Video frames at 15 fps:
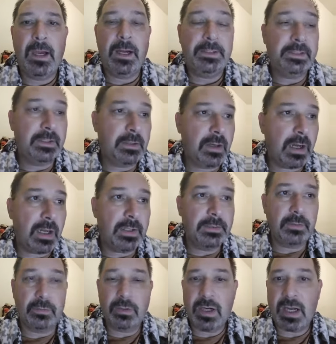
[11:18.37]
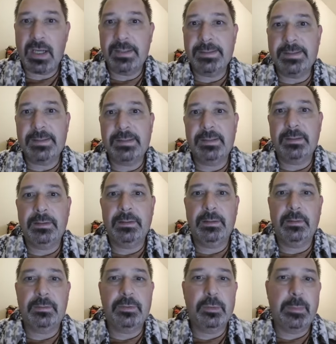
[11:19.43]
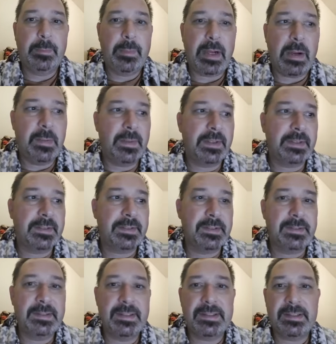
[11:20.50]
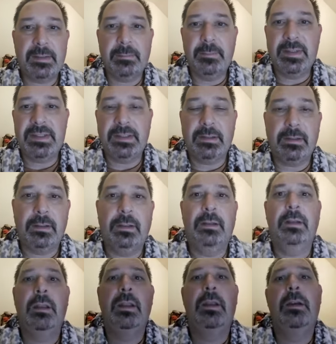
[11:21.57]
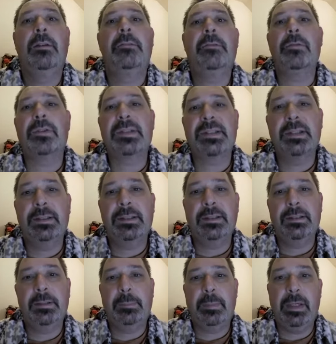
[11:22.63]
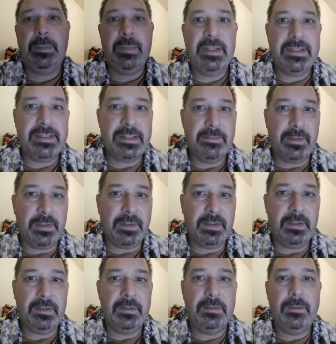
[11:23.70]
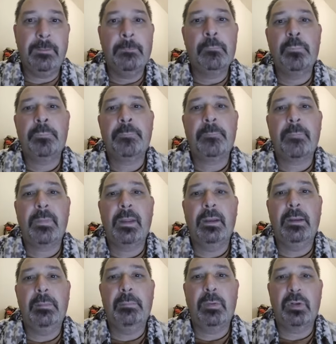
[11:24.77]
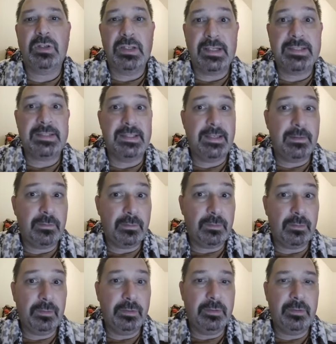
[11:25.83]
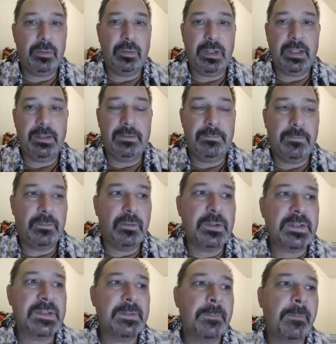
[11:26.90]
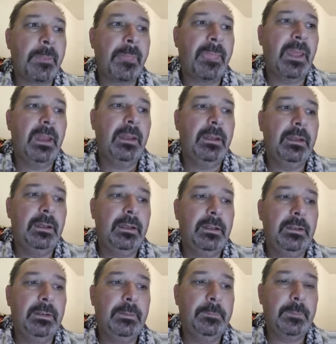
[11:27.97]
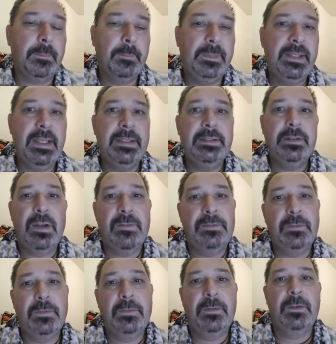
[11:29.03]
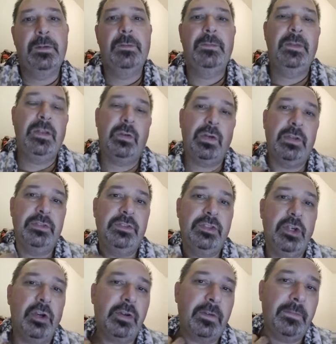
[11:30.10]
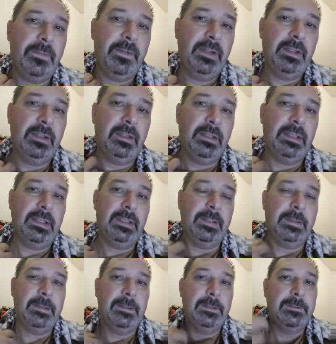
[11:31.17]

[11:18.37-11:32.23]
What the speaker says: Are there God or gods, superpowers? Is there some mystical force that permeates everything and connects all, you know, like the force? Then you have to figure out the geography, like